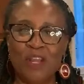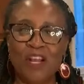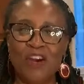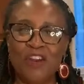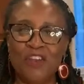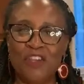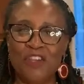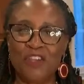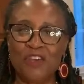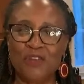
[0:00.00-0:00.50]

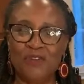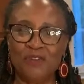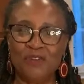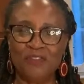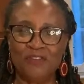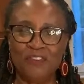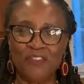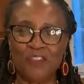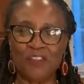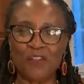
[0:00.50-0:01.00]
going to use
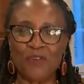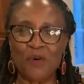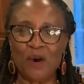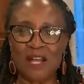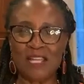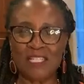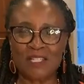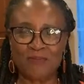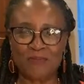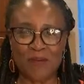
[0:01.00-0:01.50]
for the
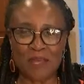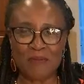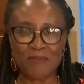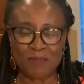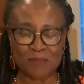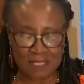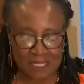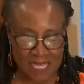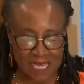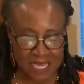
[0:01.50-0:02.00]
twice baked
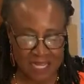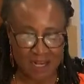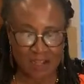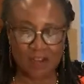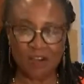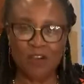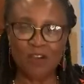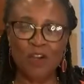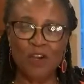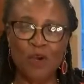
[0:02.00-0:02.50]
potato.
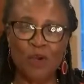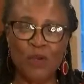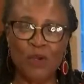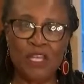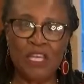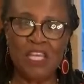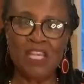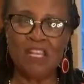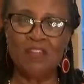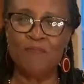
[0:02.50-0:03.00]
We
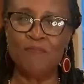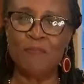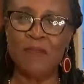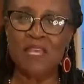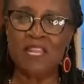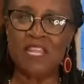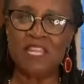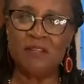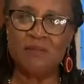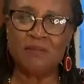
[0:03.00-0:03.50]
need a
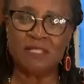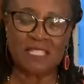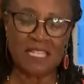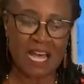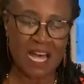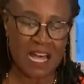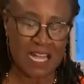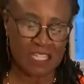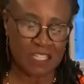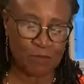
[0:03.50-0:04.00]

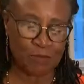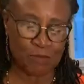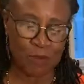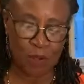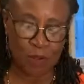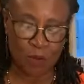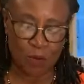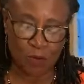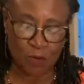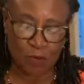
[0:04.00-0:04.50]
medium-sized
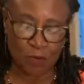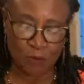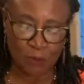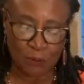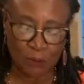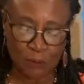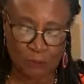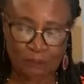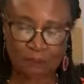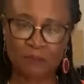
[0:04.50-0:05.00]
bowl.
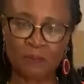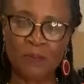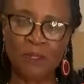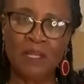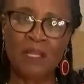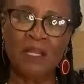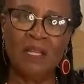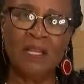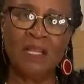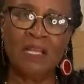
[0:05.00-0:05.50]

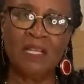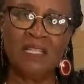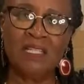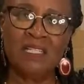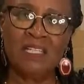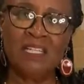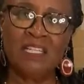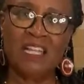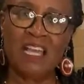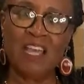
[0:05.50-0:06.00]

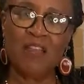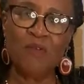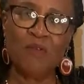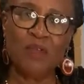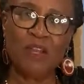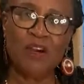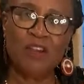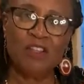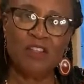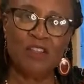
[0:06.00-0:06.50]
Today we're
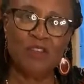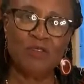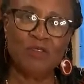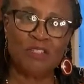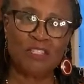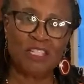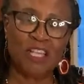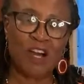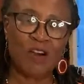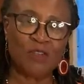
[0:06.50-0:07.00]
going to use
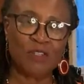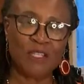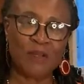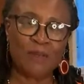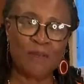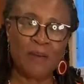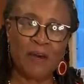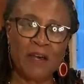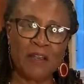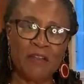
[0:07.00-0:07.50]

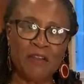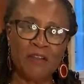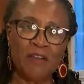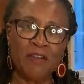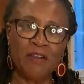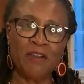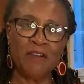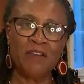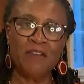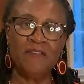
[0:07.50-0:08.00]
salted butter
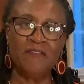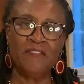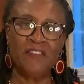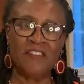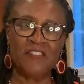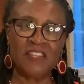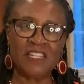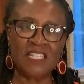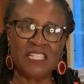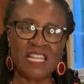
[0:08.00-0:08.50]
for
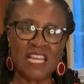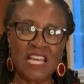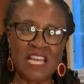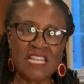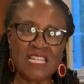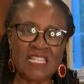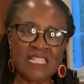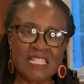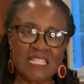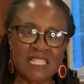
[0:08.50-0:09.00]
the
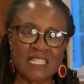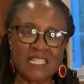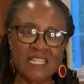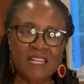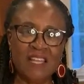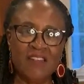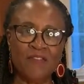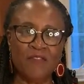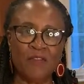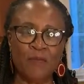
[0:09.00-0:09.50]
taste,
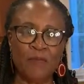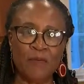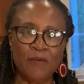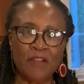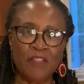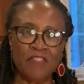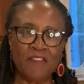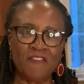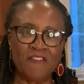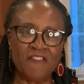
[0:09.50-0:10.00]
to
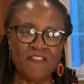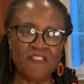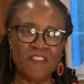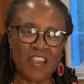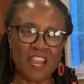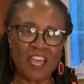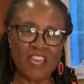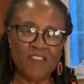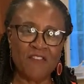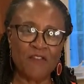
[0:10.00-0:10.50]
bring the
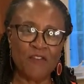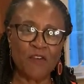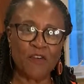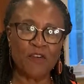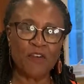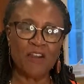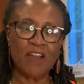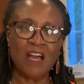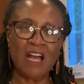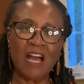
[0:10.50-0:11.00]

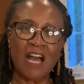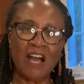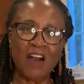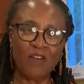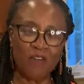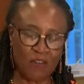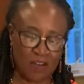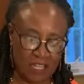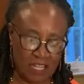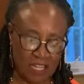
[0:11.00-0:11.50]
flavor
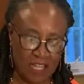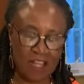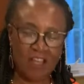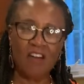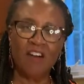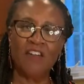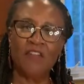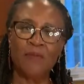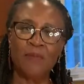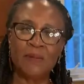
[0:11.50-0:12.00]
out
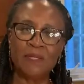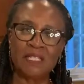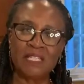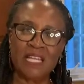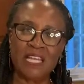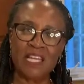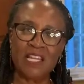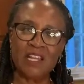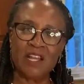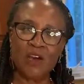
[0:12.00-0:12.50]
of the
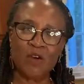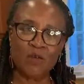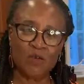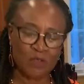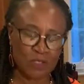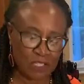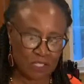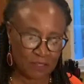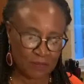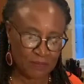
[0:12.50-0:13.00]

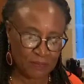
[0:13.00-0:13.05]
potatoes.